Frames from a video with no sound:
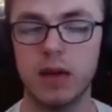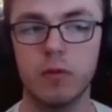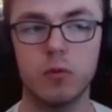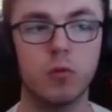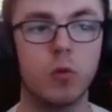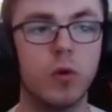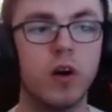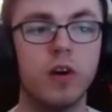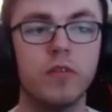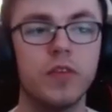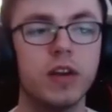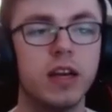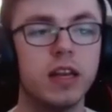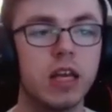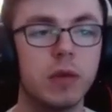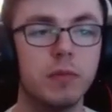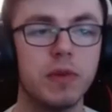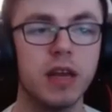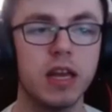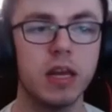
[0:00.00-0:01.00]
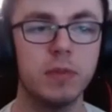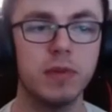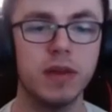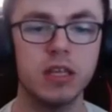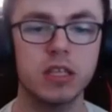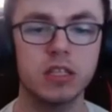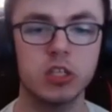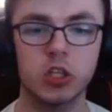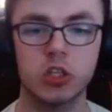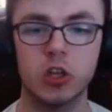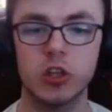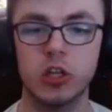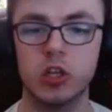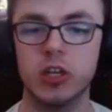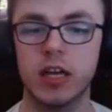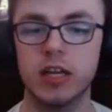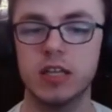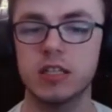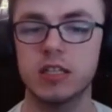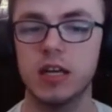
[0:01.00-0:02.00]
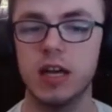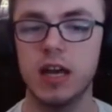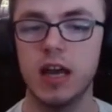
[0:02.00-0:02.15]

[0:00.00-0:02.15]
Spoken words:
Well fitted can be any piece, just not the chest,